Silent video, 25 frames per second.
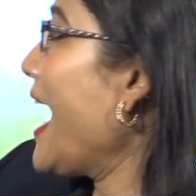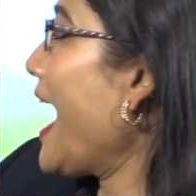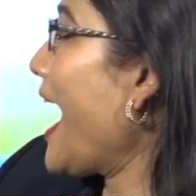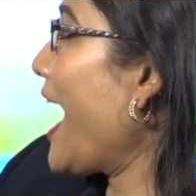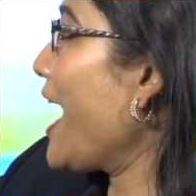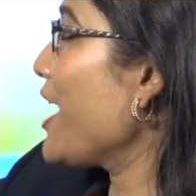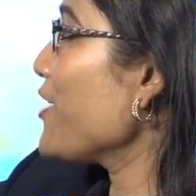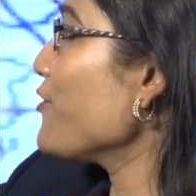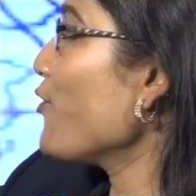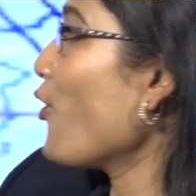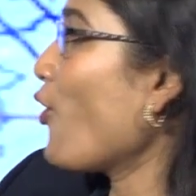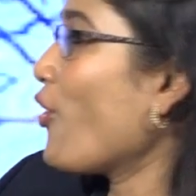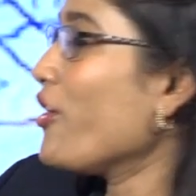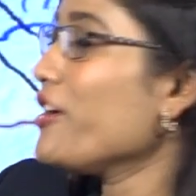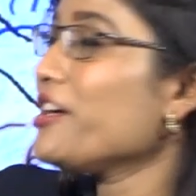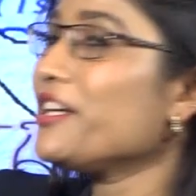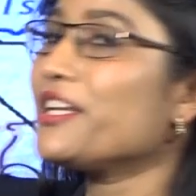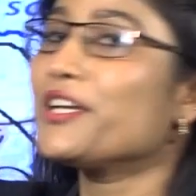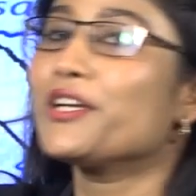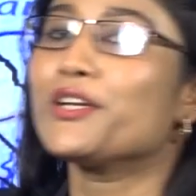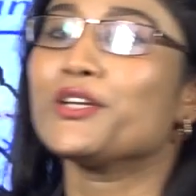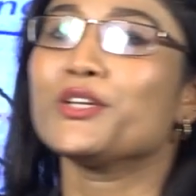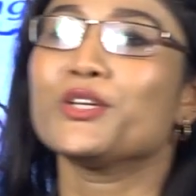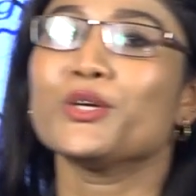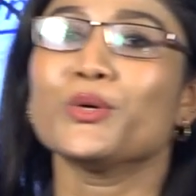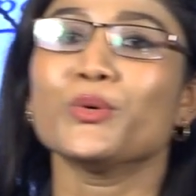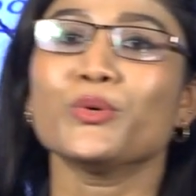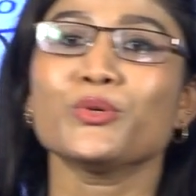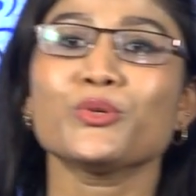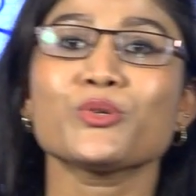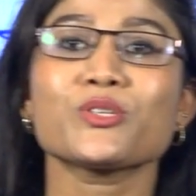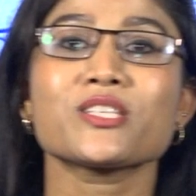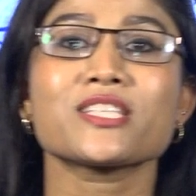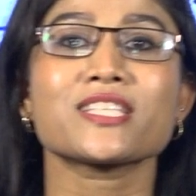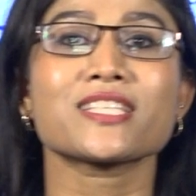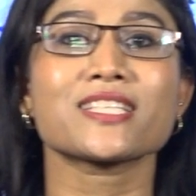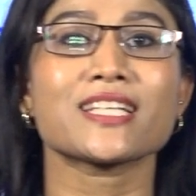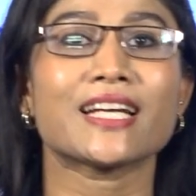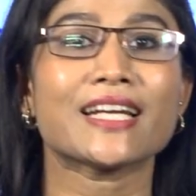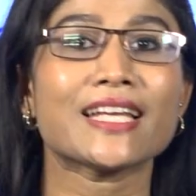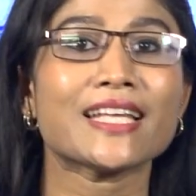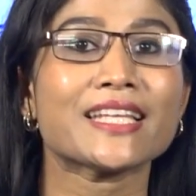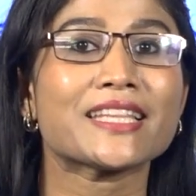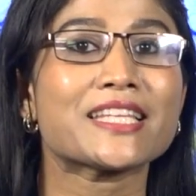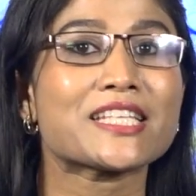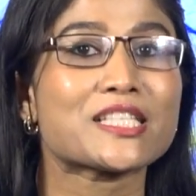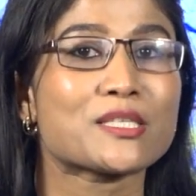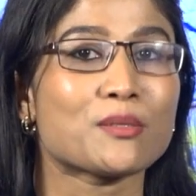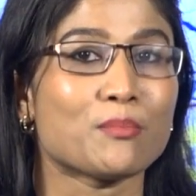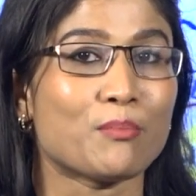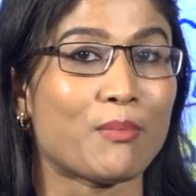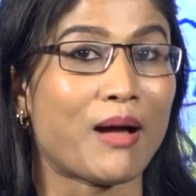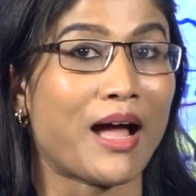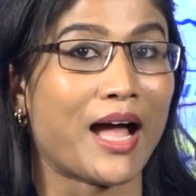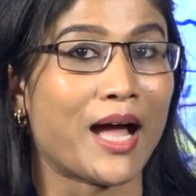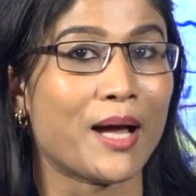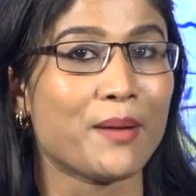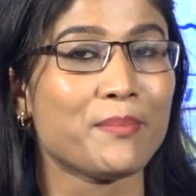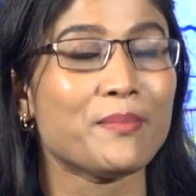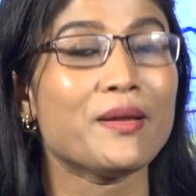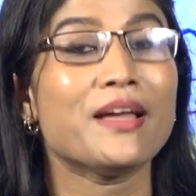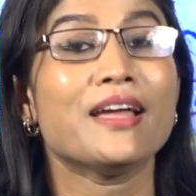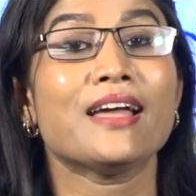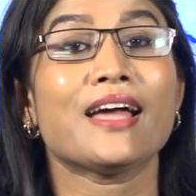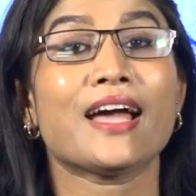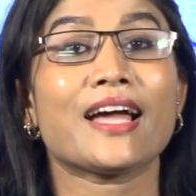I want you to study this map